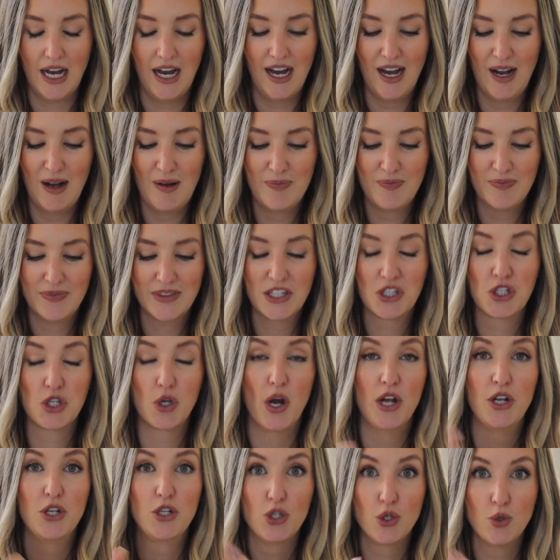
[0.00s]
Um,
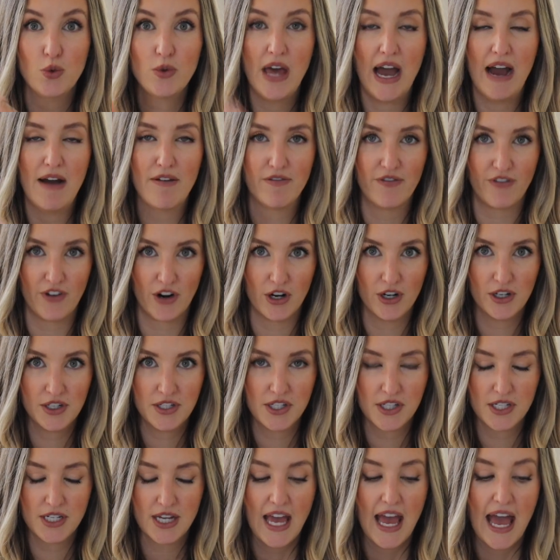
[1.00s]
so I do that
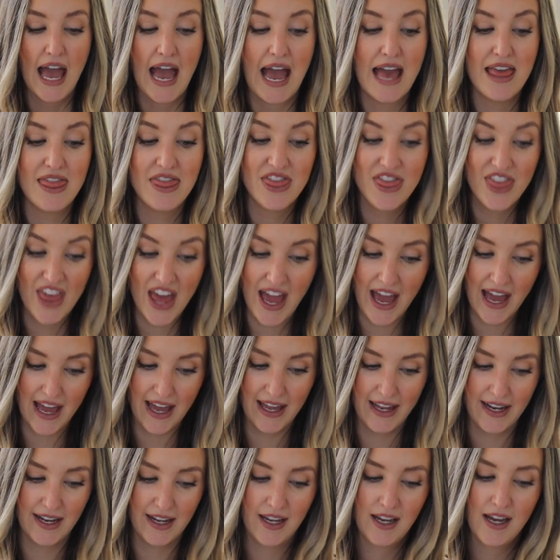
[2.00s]
first and
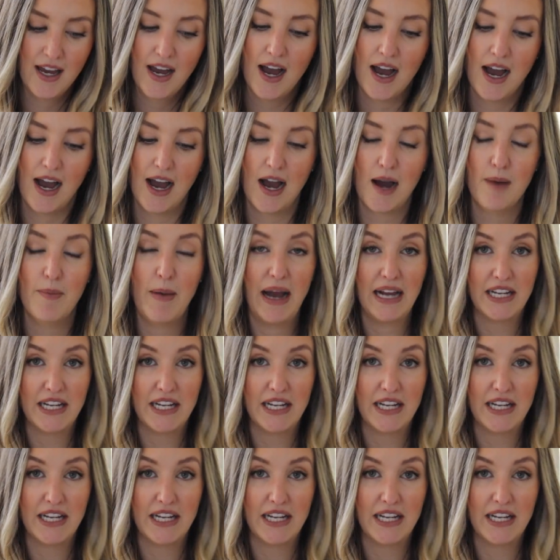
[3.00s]
then um,